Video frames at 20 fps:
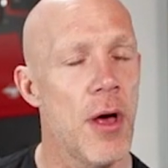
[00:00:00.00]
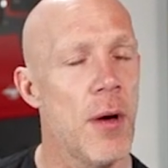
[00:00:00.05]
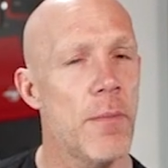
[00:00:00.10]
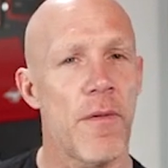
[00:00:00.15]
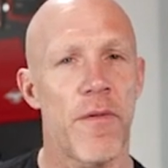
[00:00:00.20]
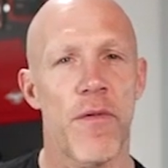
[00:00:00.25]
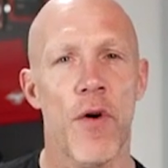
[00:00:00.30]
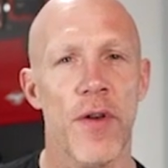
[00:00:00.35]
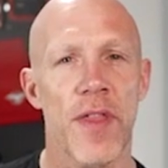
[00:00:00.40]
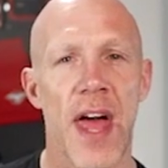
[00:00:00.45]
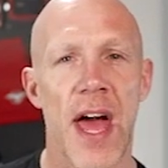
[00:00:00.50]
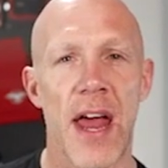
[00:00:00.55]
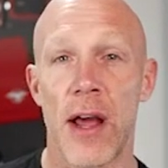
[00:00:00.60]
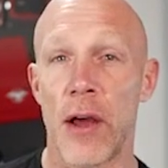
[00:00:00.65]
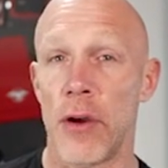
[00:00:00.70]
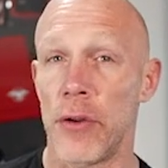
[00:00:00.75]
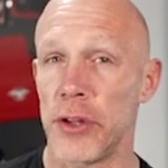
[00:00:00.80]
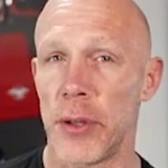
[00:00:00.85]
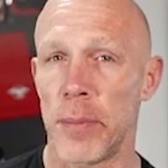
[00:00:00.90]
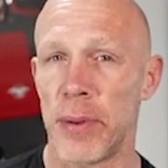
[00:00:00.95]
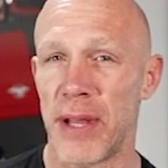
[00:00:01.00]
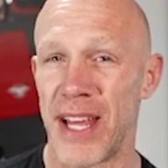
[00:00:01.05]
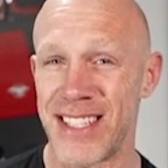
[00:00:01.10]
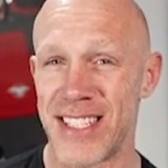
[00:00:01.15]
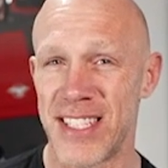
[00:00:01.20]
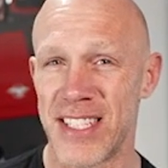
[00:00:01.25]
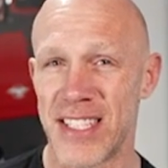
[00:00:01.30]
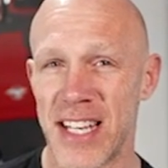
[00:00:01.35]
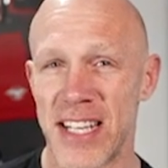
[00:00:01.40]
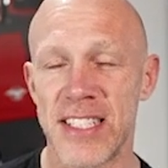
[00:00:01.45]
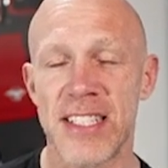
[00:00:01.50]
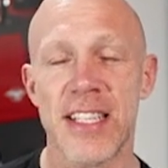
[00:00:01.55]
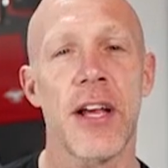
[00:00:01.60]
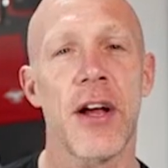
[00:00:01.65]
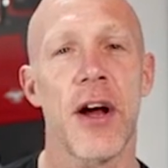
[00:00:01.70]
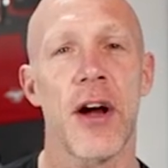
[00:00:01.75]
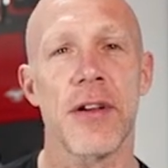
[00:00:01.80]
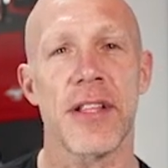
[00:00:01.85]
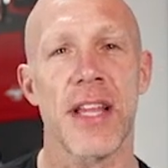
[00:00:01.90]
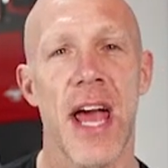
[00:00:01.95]
Before that, I only played 60
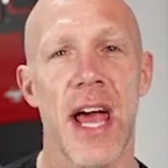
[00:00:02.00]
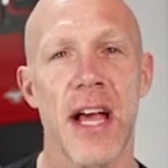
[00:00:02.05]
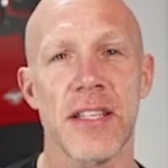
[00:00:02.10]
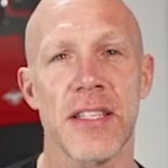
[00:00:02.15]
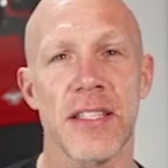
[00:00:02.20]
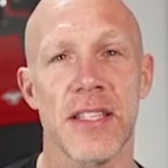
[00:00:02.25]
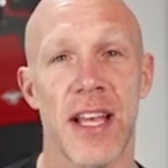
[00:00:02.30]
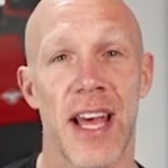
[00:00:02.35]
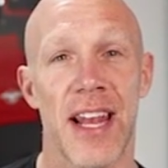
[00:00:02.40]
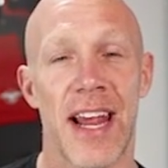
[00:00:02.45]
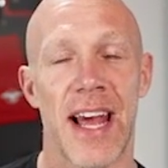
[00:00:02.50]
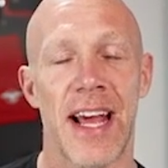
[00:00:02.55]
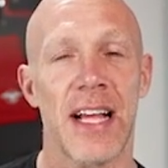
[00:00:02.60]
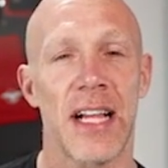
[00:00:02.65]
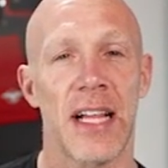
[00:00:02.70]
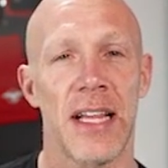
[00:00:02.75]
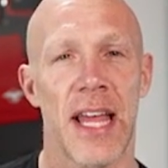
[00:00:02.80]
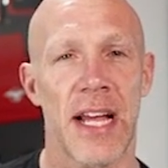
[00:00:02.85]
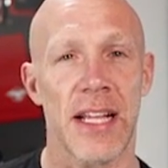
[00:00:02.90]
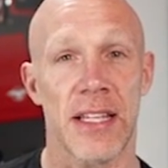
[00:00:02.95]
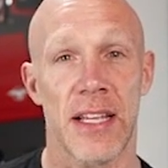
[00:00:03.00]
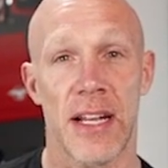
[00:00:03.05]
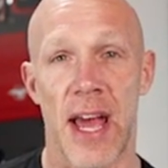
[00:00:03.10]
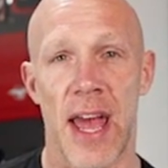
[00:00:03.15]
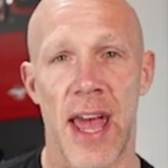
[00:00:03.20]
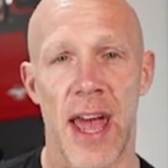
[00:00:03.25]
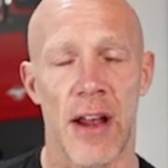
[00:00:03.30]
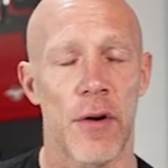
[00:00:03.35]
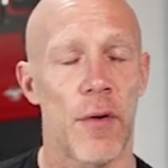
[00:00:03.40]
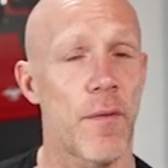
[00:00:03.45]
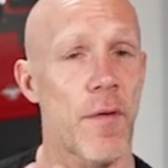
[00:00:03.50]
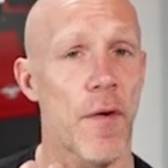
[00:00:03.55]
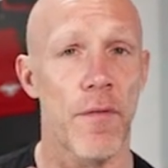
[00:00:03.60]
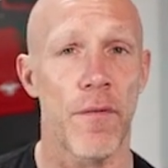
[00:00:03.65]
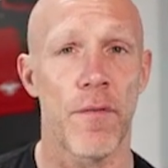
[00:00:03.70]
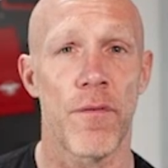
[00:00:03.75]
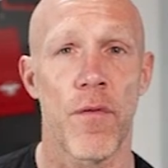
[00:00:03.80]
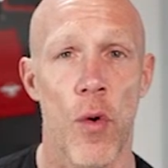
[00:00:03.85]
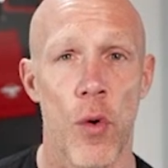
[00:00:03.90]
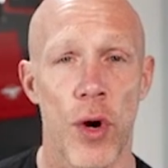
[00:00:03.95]
card decks and I collected. I had over
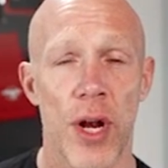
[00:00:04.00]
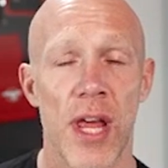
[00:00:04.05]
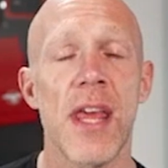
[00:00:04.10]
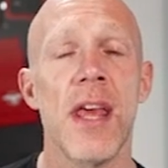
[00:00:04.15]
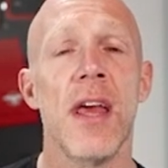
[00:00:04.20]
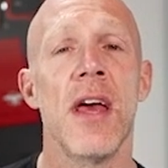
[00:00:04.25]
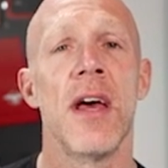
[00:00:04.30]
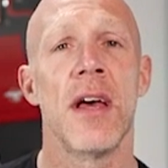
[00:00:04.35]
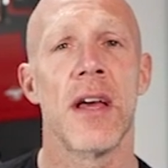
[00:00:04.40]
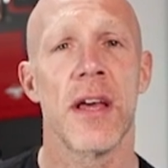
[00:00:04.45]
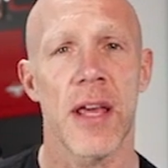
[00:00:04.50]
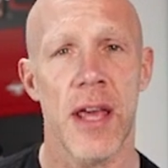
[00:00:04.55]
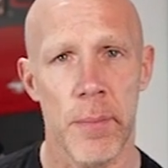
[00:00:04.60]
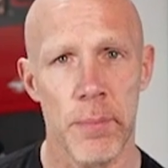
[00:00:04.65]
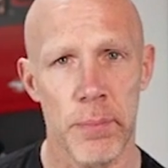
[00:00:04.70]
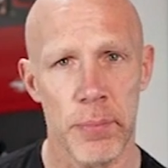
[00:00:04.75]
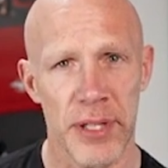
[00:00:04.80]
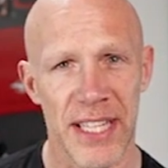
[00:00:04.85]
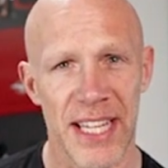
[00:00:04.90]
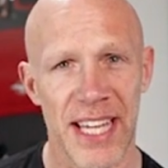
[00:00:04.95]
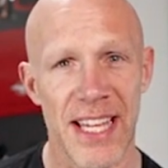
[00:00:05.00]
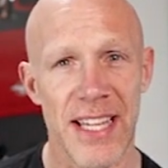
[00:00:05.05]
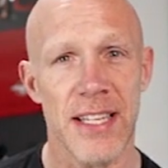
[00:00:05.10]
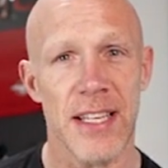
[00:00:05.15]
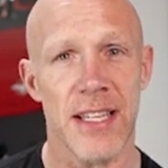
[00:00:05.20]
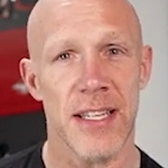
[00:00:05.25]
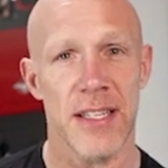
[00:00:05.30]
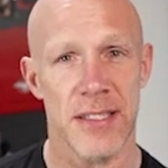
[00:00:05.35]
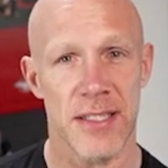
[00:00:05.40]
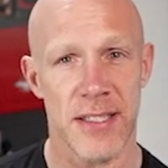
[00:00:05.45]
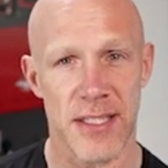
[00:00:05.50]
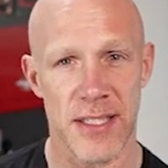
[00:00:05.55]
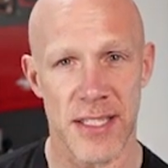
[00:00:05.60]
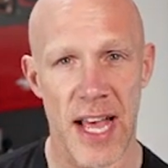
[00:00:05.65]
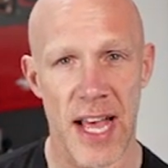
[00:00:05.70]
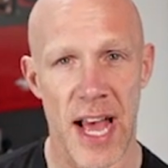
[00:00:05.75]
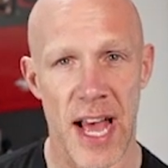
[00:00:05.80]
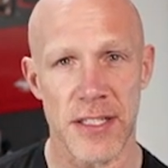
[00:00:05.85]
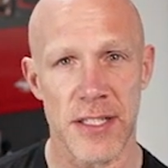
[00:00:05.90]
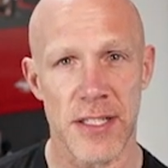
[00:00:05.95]
40 complete
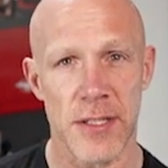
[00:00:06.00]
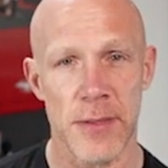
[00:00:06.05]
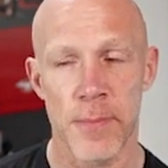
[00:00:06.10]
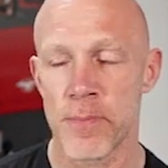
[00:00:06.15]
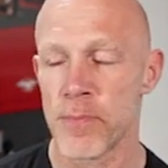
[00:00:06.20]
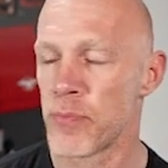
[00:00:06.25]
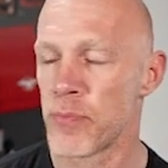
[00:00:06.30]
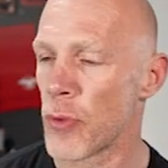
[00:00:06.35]
sets.